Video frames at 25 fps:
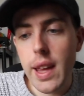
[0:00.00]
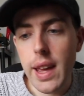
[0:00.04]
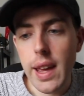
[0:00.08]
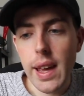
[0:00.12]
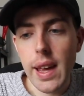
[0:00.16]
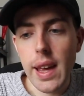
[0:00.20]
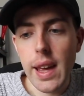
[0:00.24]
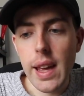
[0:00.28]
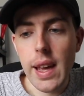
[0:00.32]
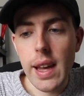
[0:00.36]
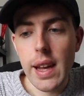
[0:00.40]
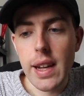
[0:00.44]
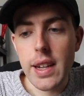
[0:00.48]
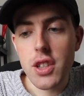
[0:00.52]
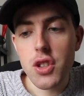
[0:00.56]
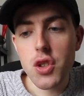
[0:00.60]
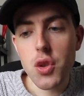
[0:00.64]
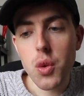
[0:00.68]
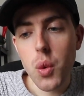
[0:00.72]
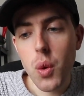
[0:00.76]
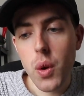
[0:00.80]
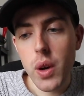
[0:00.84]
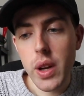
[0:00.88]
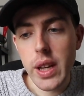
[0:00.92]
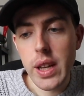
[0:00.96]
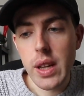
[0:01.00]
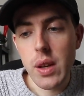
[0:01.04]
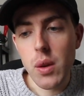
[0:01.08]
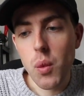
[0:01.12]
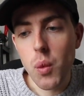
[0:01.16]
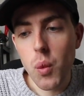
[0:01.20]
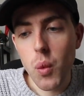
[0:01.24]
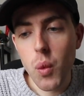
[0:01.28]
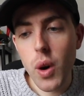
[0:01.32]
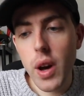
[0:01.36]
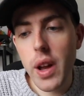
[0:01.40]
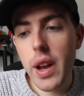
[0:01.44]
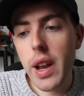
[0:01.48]
a
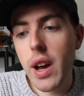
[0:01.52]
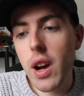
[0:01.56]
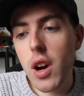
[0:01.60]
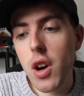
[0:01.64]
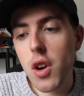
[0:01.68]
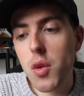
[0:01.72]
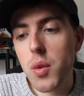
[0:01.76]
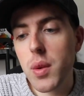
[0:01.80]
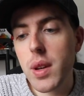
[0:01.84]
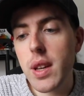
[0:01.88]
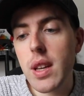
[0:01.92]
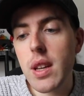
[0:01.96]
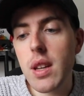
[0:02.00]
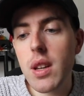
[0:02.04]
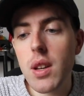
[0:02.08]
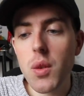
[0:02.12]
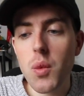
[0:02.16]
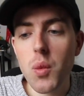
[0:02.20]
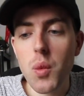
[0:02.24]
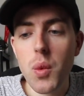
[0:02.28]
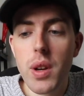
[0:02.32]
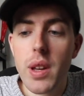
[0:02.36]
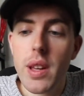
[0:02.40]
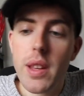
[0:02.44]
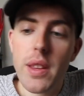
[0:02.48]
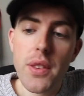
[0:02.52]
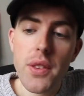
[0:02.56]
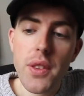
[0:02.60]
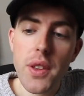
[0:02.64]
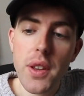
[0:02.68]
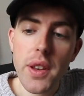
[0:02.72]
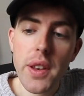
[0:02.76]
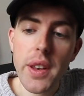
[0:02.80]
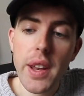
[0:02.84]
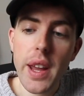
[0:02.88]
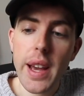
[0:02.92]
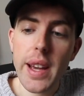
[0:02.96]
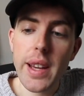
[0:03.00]
21-hour week
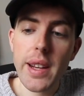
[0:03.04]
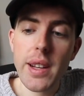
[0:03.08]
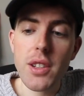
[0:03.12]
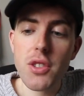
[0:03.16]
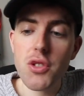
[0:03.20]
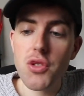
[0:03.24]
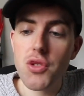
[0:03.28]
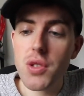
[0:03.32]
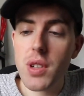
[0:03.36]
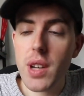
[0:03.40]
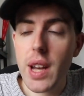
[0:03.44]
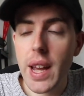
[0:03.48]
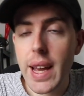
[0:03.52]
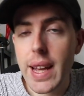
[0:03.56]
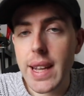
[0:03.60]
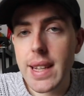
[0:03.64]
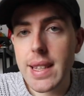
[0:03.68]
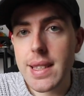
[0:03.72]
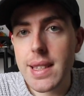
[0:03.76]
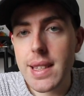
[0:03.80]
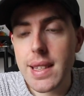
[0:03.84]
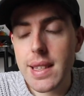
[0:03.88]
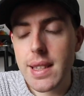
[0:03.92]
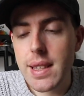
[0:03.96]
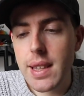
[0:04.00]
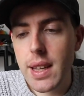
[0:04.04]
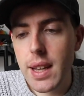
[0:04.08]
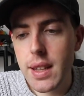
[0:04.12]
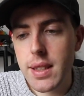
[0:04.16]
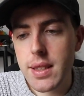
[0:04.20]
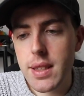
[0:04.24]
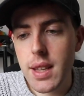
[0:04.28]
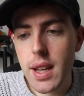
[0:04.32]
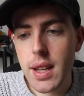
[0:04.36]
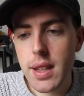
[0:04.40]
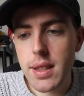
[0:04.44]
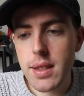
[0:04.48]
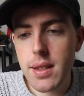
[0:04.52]
with 980
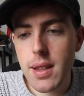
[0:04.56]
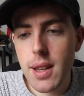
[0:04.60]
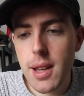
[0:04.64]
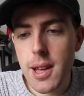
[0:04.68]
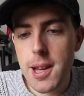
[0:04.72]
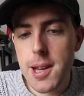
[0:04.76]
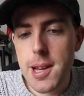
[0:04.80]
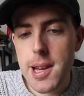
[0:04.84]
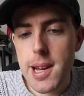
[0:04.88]
TSS.